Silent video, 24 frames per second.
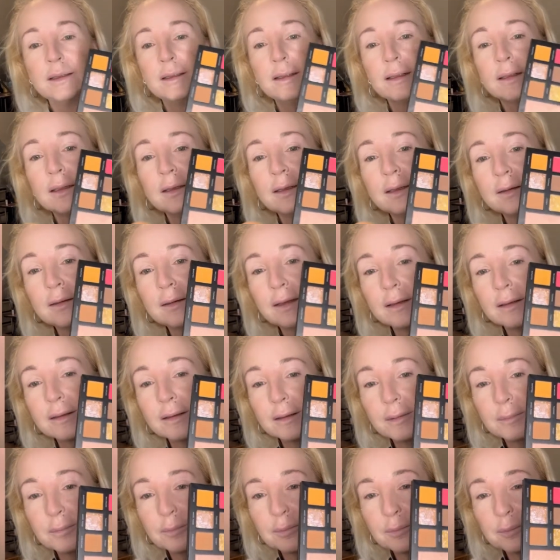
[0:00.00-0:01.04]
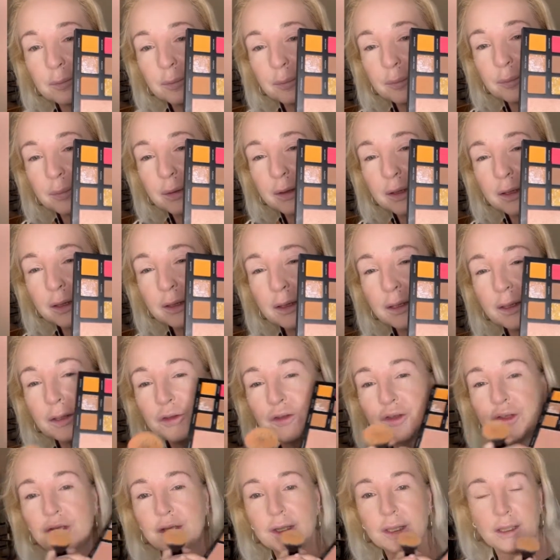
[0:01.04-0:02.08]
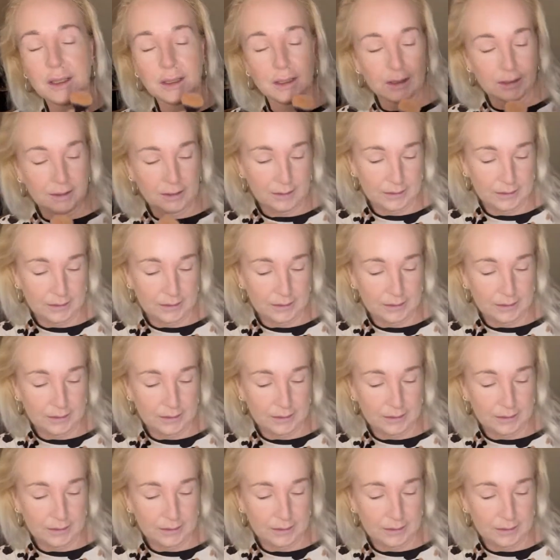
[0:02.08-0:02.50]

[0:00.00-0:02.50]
and it's like a peachy